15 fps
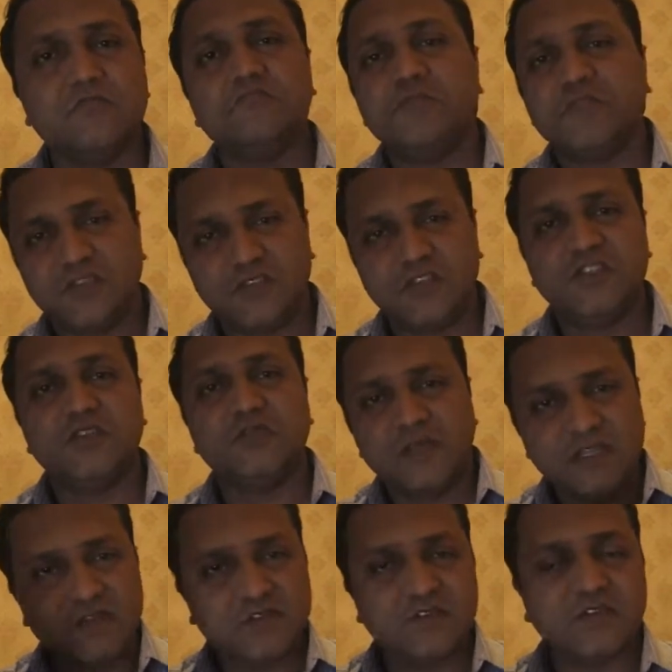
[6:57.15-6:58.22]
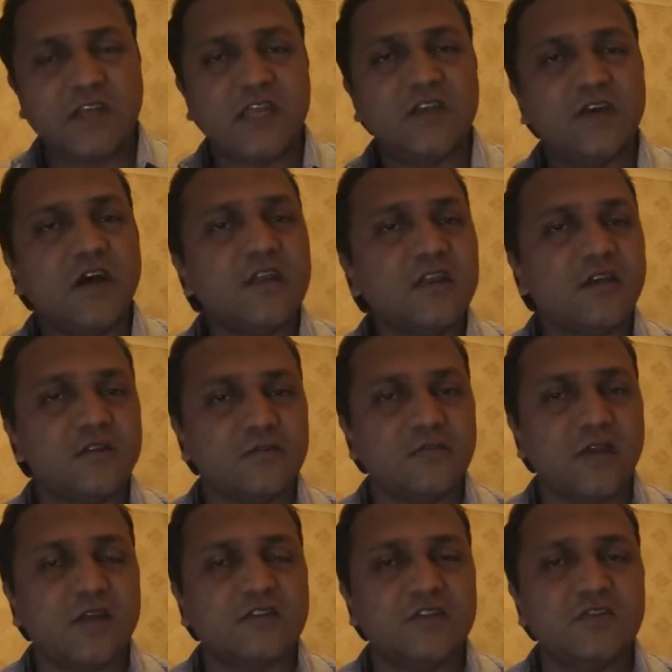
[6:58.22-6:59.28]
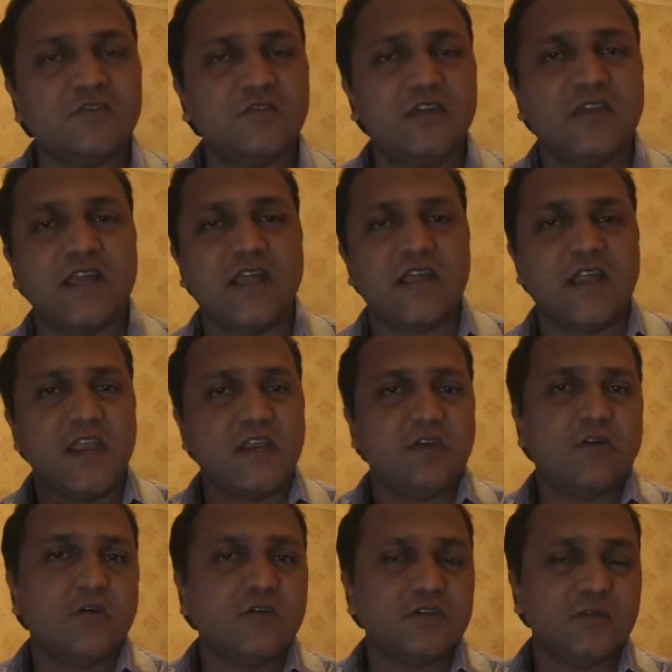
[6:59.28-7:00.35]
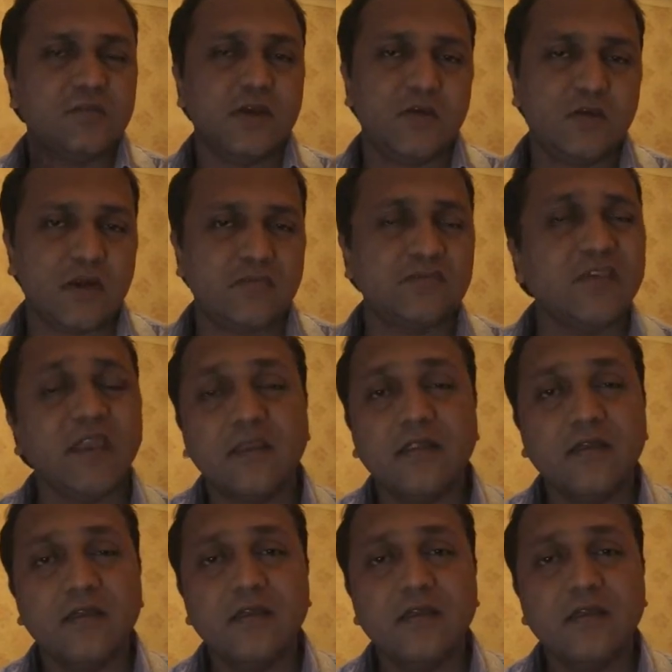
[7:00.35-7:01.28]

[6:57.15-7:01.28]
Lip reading: Mr. Sachin, please write down your process so that I can hand it over to somebody who comes in?